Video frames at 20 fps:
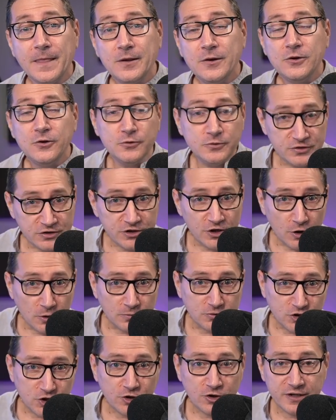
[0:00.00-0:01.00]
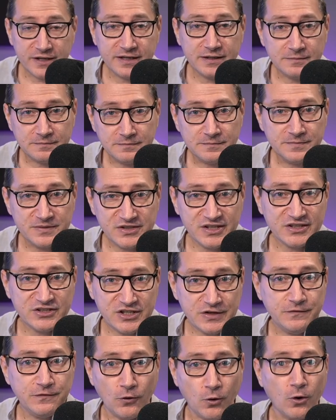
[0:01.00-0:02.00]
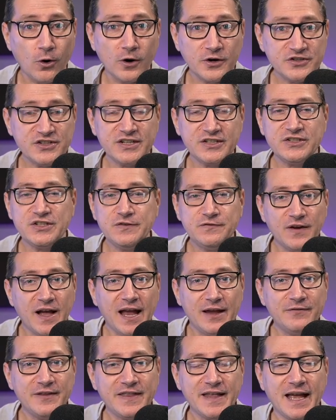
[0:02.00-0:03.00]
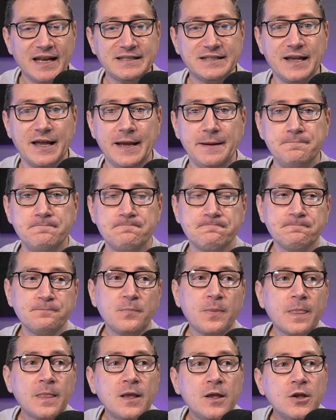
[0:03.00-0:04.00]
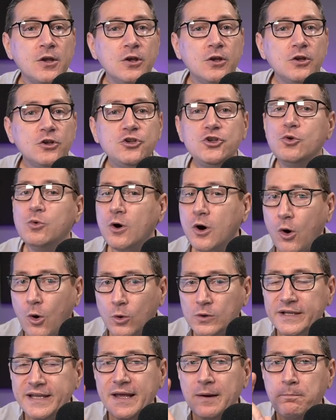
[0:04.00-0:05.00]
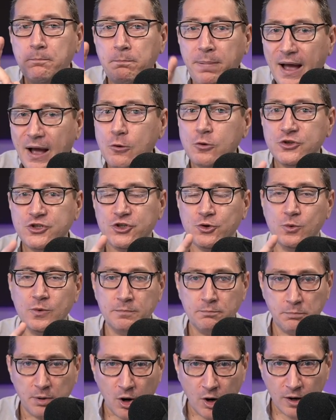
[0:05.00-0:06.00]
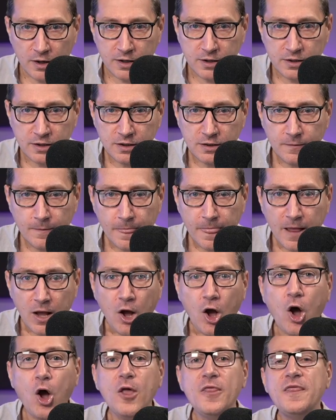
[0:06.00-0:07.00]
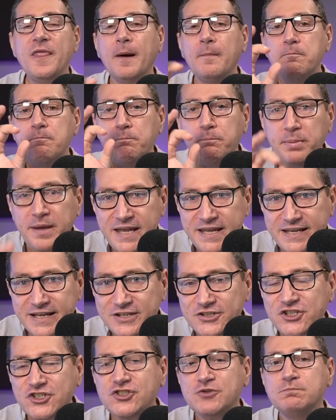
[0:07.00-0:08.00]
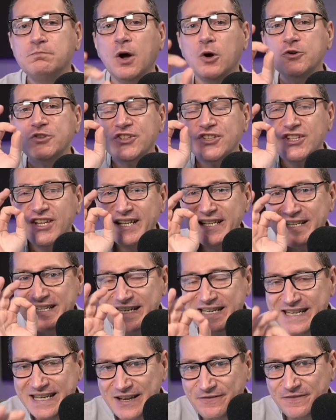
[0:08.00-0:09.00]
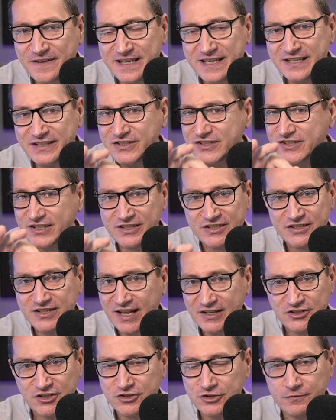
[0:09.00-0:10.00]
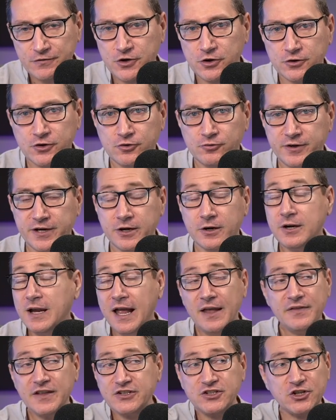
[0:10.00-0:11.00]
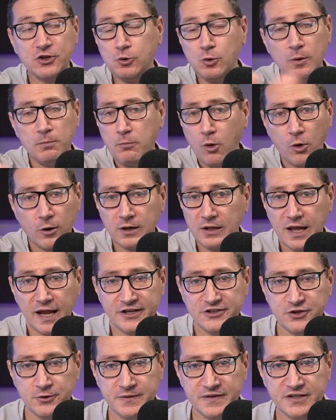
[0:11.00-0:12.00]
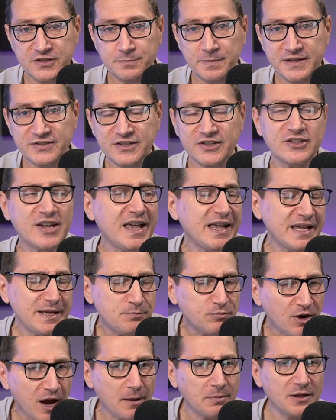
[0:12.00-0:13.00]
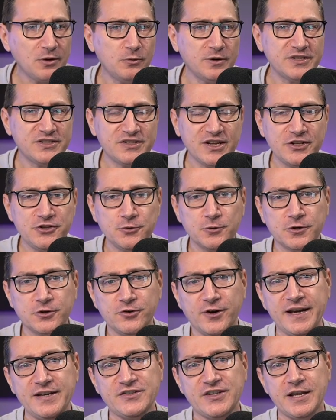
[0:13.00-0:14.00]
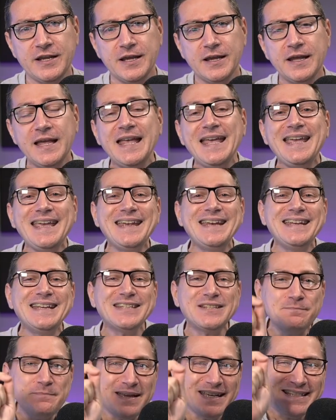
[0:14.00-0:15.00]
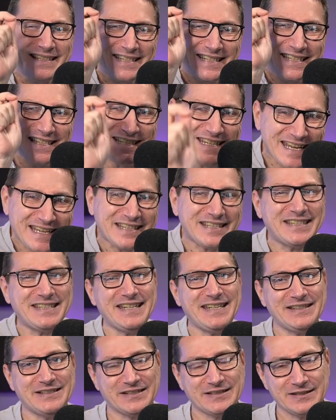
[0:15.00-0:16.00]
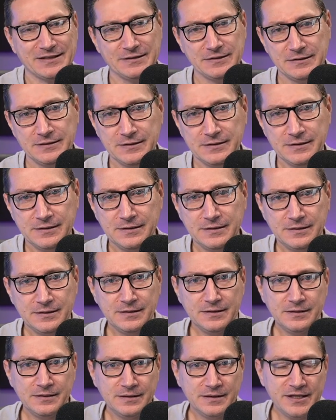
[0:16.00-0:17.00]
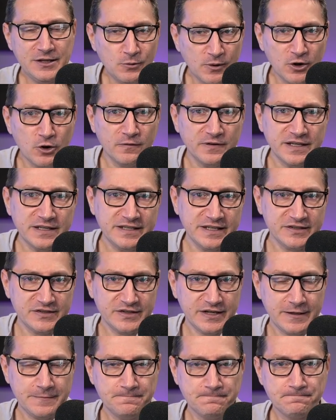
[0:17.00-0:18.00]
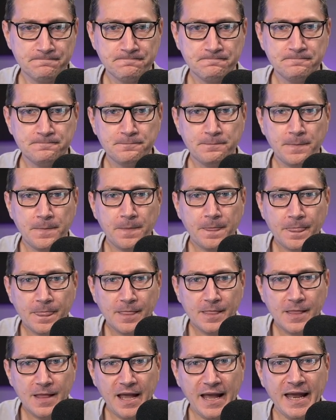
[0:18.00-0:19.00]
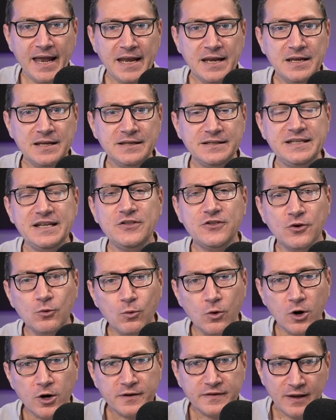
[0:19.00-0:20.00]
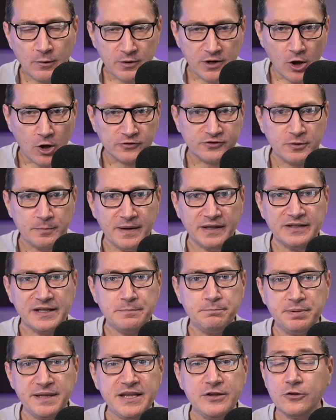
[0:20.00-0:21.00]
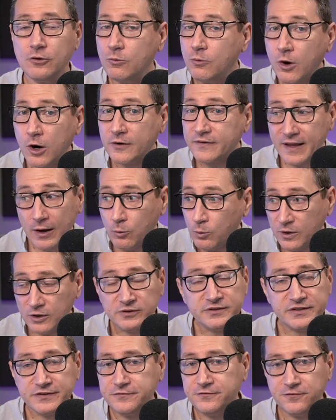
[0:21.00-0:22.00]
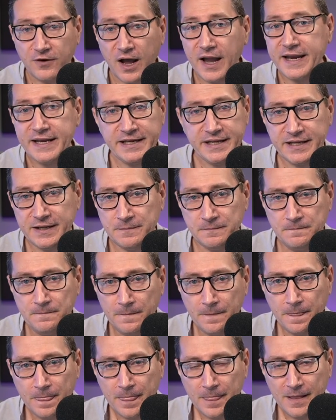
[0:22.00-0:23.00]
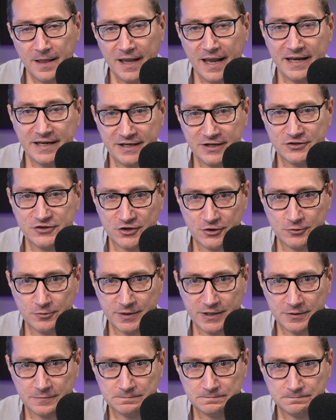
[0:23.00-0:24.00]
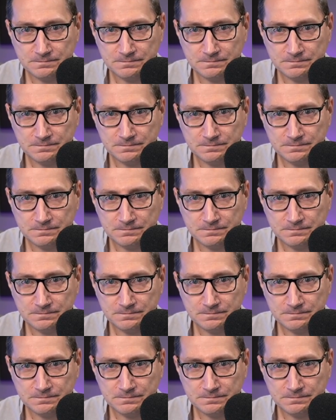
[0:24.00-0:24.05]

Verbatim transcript: who's, you know, turning 64, 65 at that time, you were only about to embark on the biggest, most significant successes of your career that's going to immortalize you in this business. He probably would have said you were crazy. In his mid 60s, he went over to Disney and did the work that would ultimately be the work that will define him and his career.